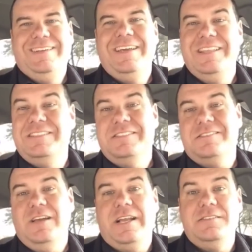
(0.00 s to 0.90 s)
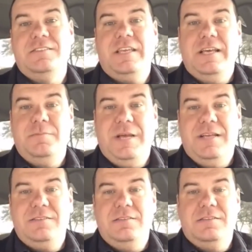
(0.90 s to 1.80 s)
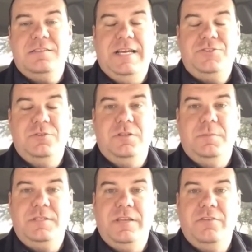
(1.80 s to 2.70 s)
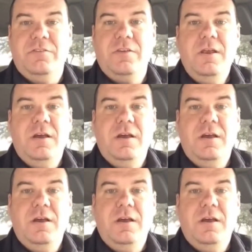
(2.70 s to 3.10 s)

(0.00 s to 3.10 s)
and this is, I guess it's past the statute of limitations.